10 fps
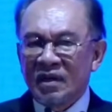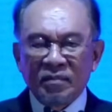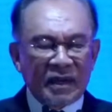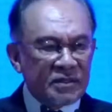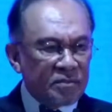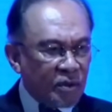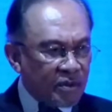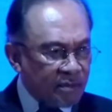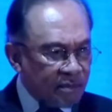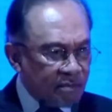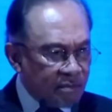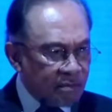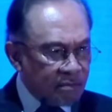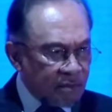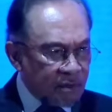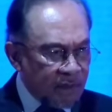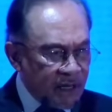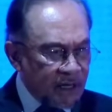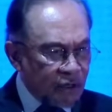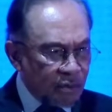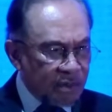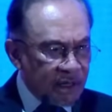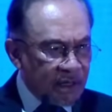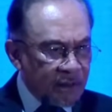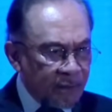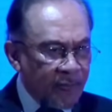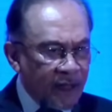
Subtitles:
It must remain to be